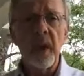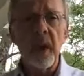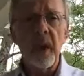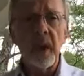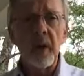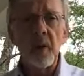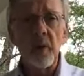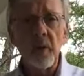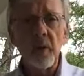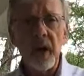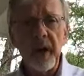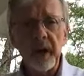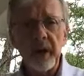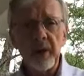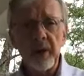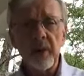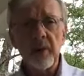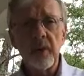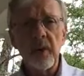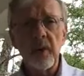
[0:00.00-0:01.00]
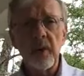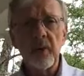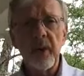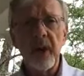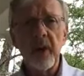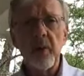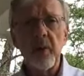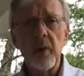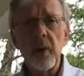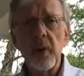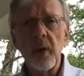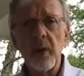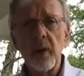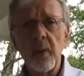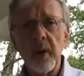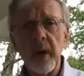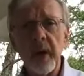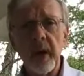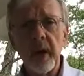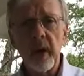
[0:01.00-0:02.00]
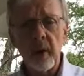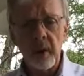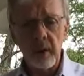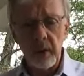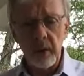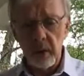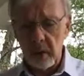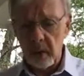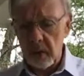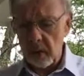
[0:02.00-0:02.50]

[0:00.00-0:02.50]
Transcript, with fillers: I don't like to throw that word around.